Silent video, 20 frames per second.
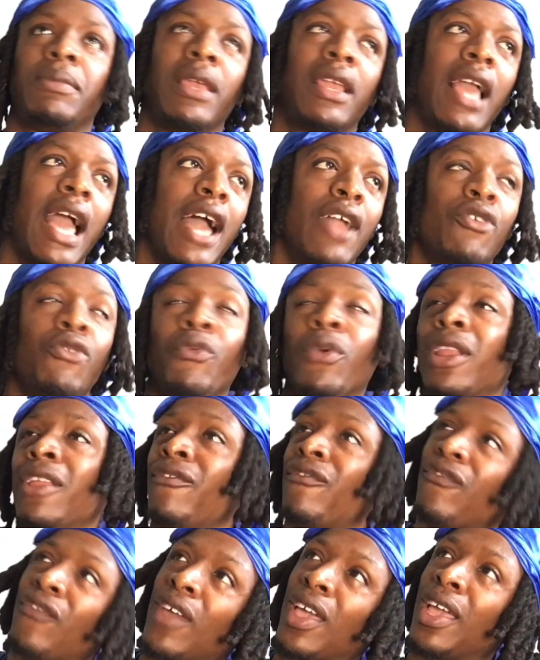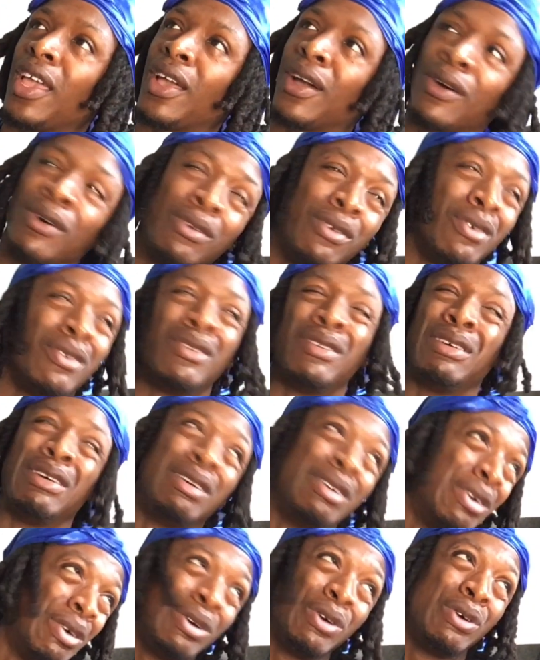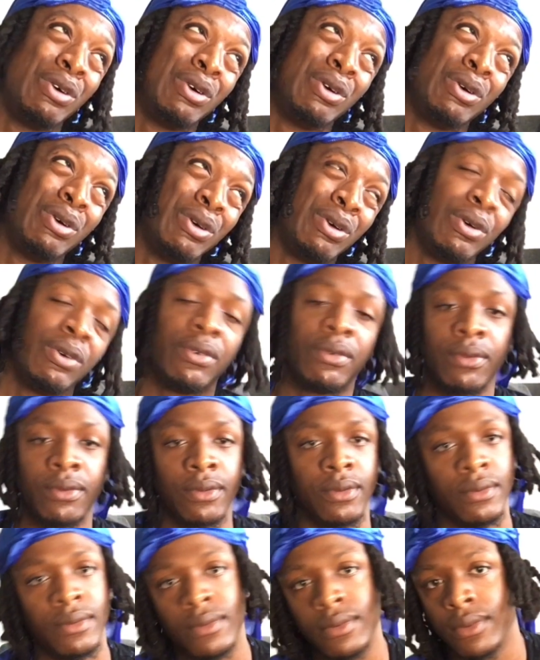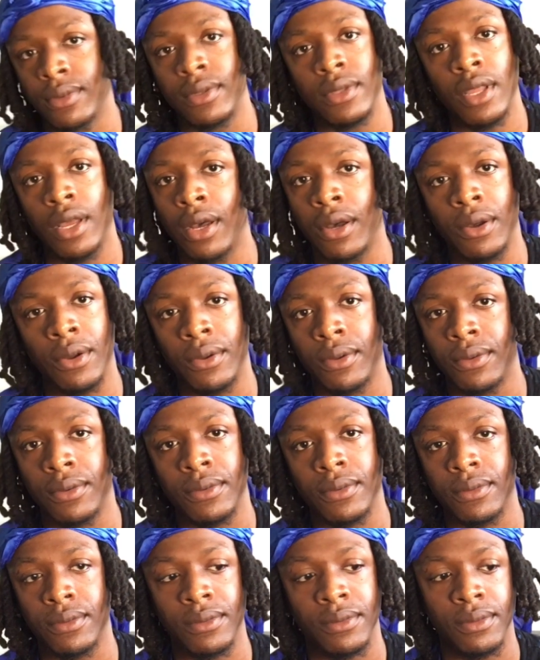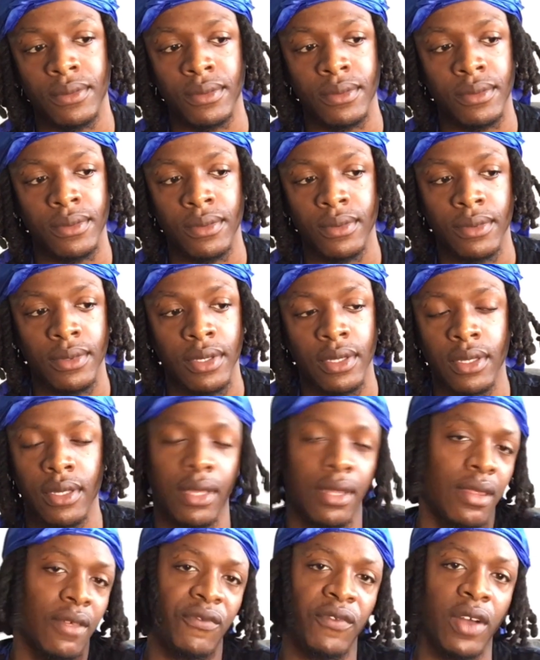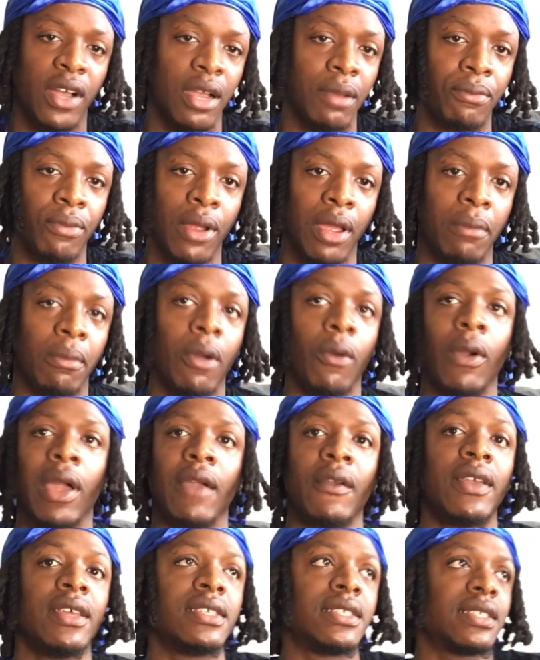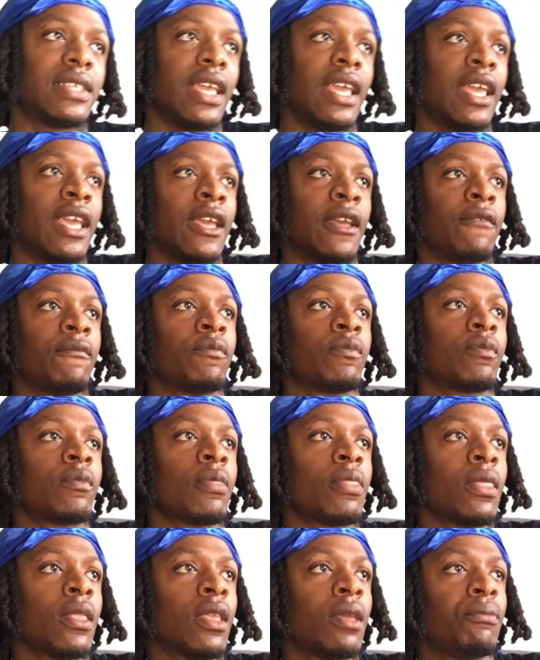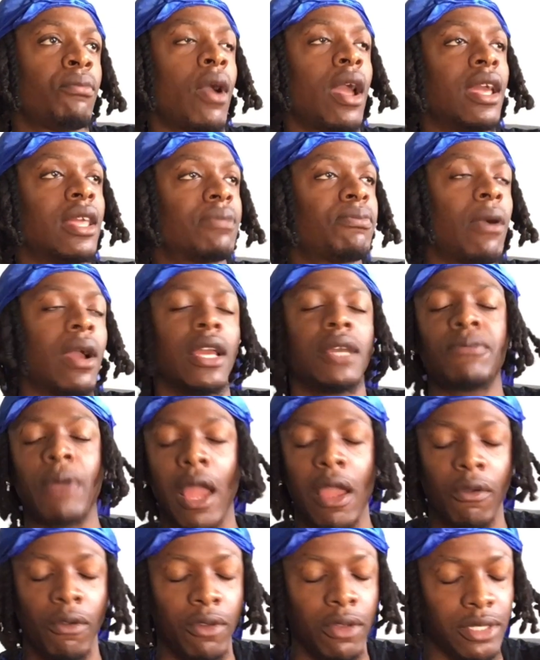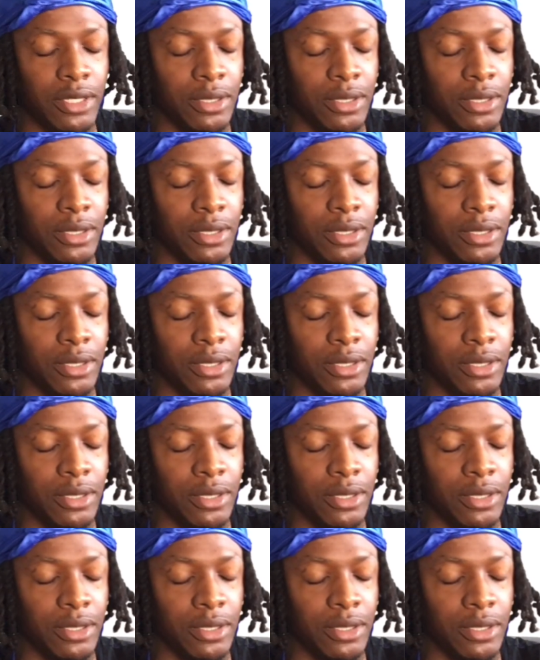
how you really feel. Ooh. No. It's a fucking prank. But whatever he said, probably